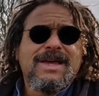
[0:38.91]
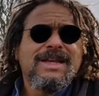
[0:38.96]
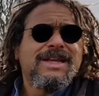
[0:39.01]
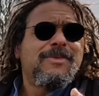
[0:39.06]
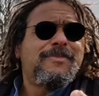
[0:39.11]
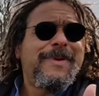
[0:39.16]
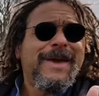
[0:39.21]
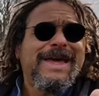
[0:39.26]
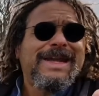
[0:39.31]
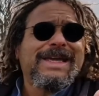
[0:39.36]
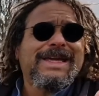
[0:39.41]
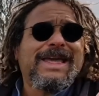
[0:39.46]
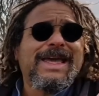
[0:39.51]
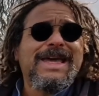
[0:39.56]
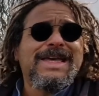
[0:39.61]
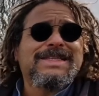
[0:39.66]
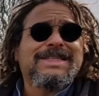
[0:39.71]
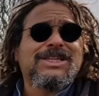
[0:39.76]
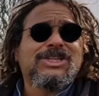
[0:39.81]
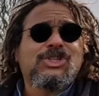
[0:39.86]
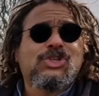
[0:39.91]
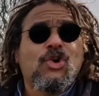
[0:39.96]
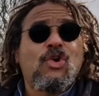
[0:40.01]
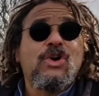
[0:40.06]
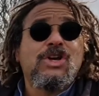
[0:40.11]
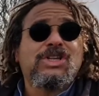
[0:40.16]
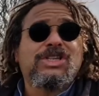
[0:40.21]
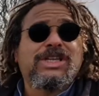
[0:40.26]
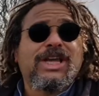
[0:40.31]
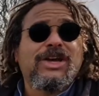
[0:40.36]
Now, Berwick is a
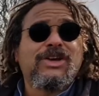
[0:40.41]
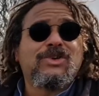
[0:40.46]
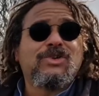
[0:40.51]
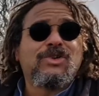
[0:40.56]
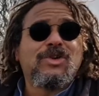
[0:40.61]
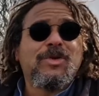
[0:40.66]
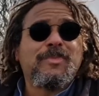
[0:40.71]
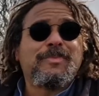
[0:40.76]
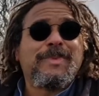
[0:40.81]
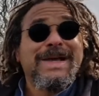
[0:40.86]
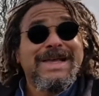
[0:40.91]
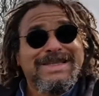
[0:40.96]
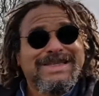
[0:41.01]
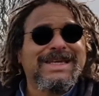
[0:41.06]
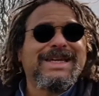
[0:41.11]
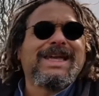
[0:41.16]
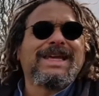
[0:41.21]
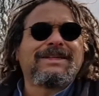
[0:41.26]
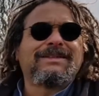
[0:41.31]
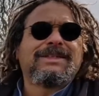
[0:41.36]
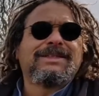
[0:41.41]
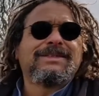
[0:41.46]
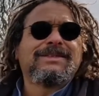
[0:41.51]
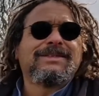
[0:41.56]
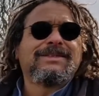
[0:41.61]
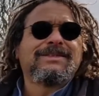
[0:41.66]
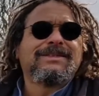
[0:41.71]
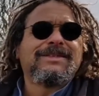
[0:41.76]
Scottish town, but it's in England.